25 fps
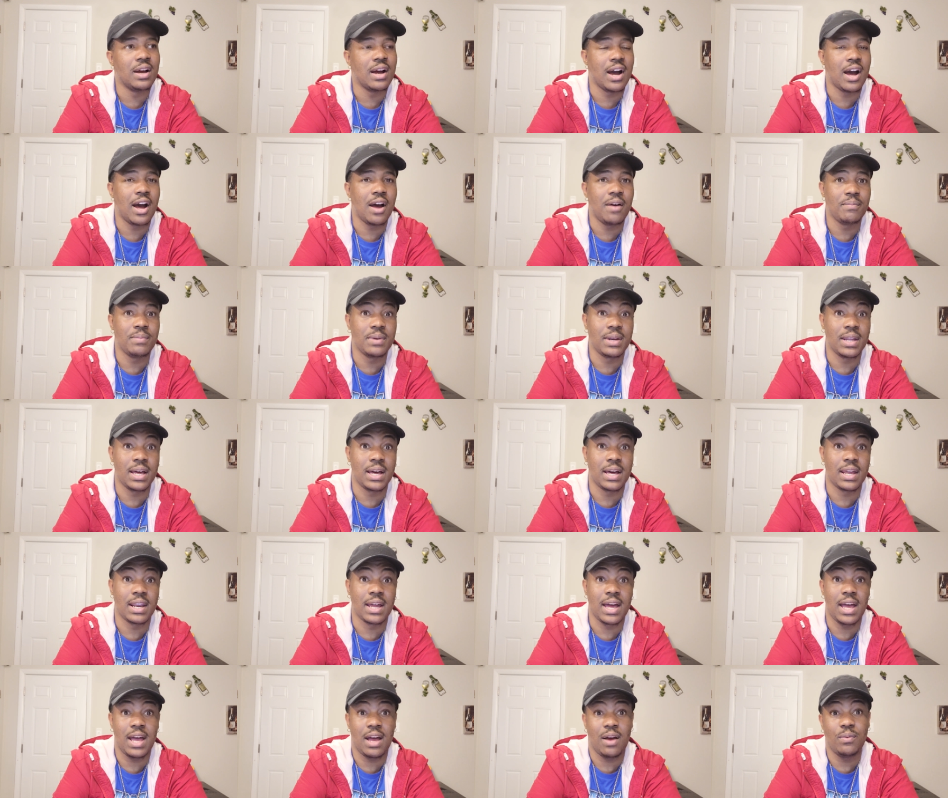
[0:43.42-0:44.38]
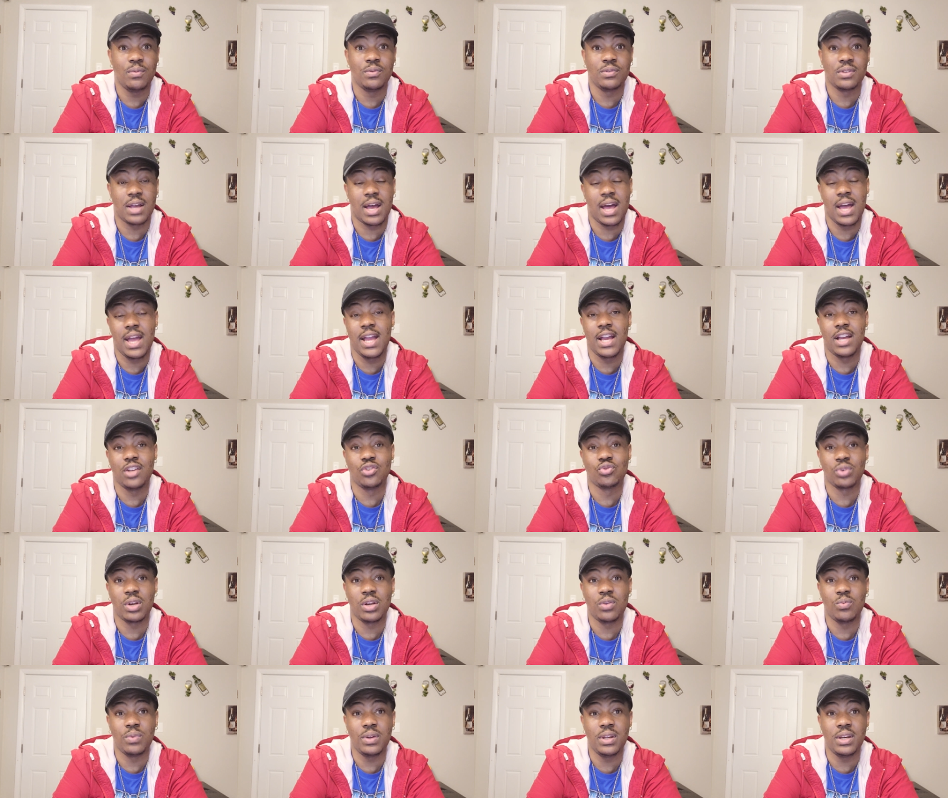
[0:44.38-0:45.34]
I'm not. I, I was I had
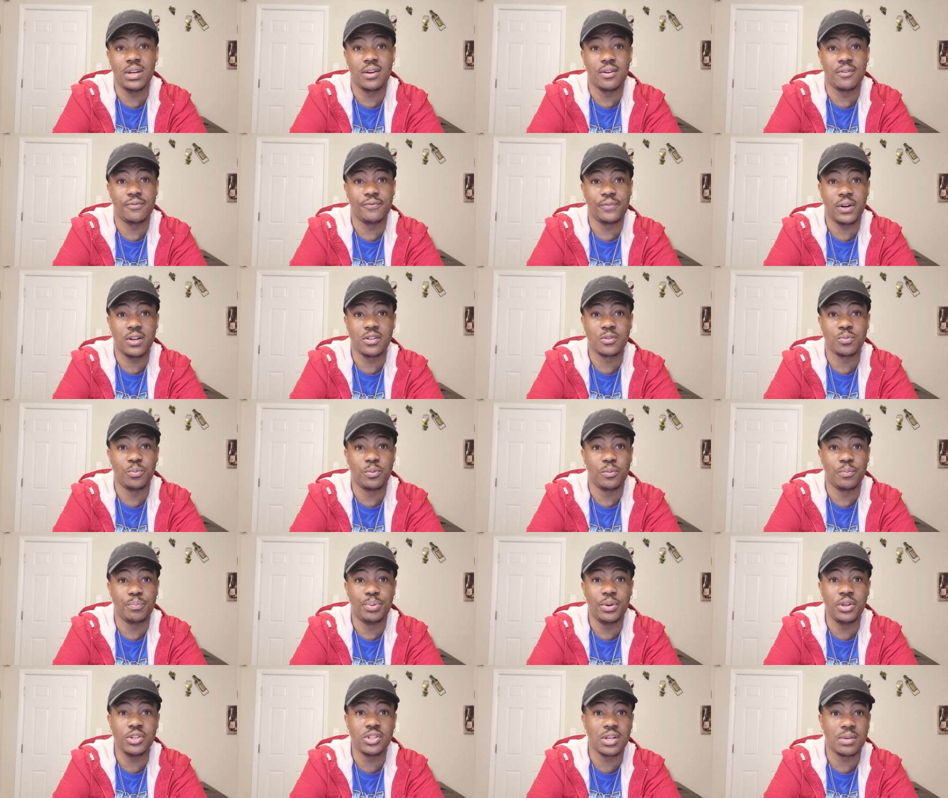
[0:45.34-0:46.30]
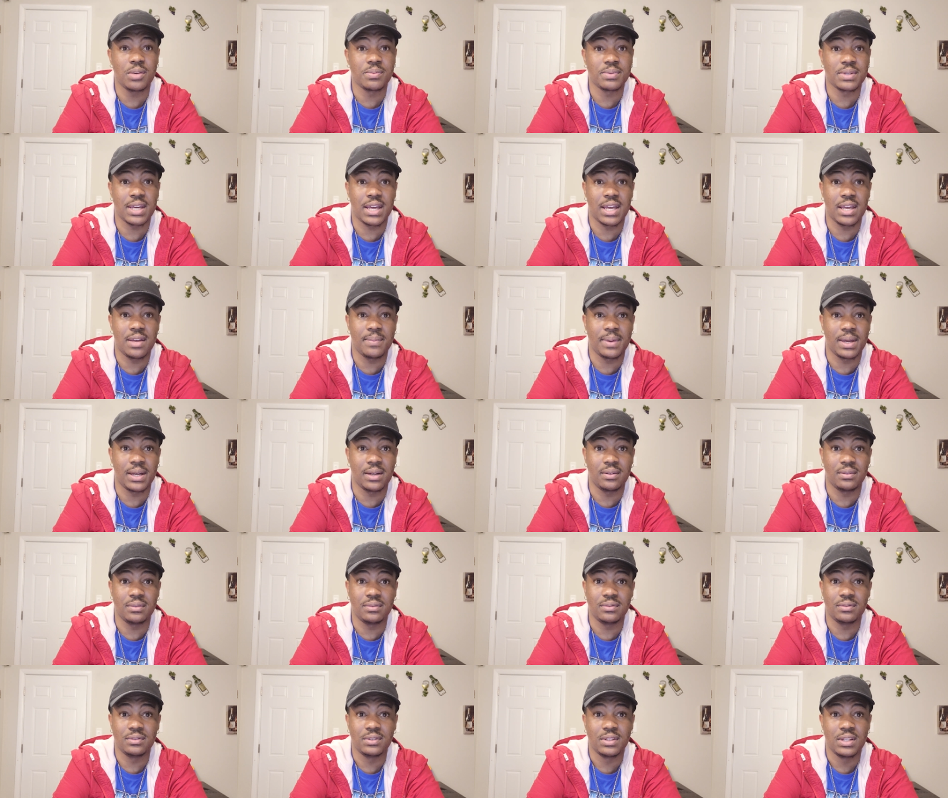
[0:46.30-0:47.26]
Drake winning there first. When push-ups came
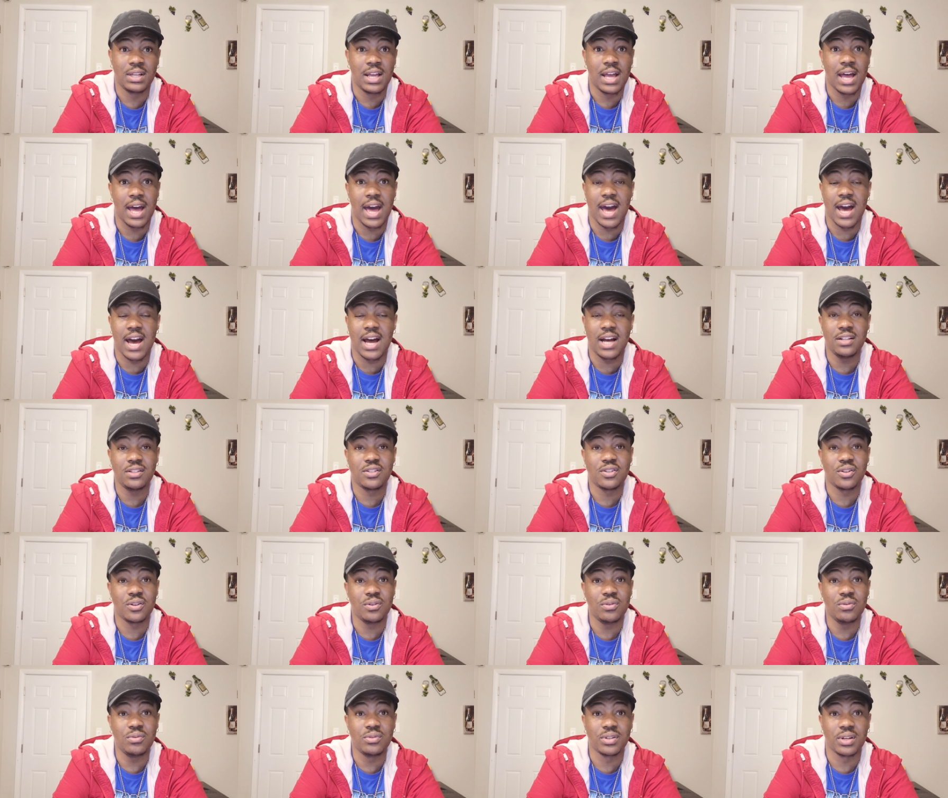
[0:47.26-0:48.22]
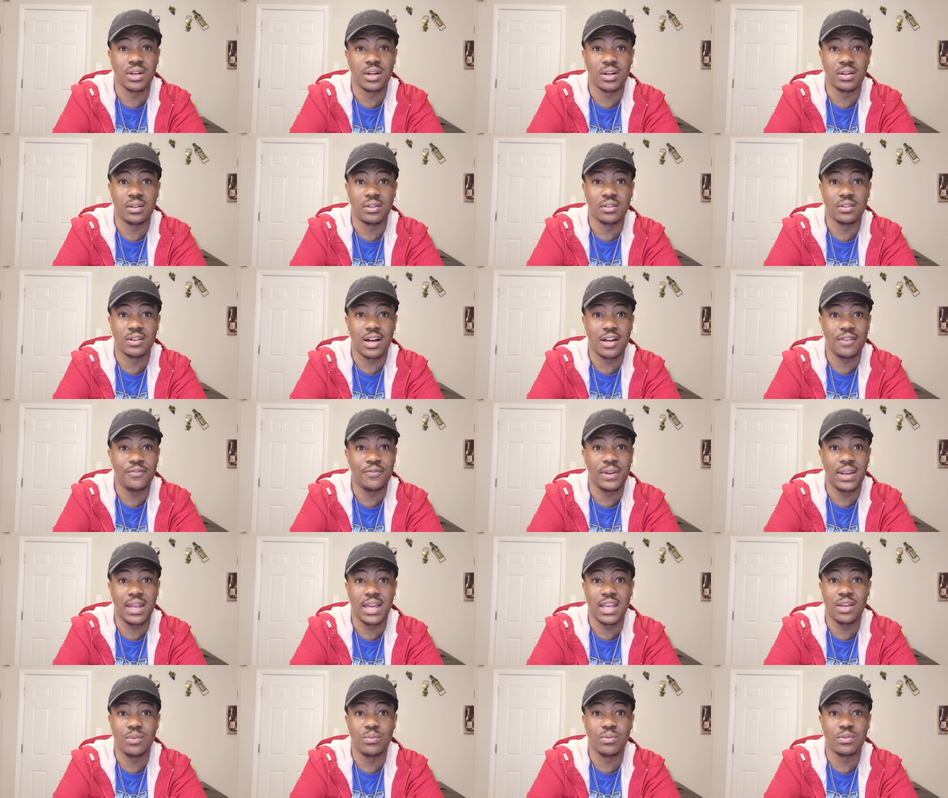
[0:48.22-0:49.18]
out, I told y'all, I felt
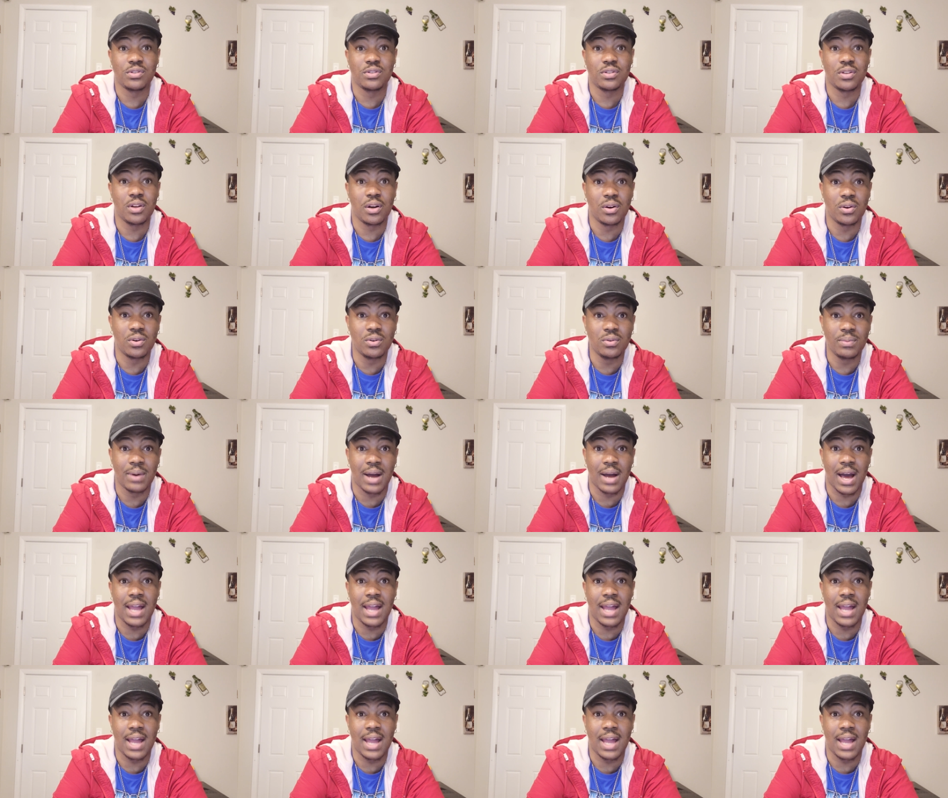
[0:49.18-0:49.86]
like it was dope.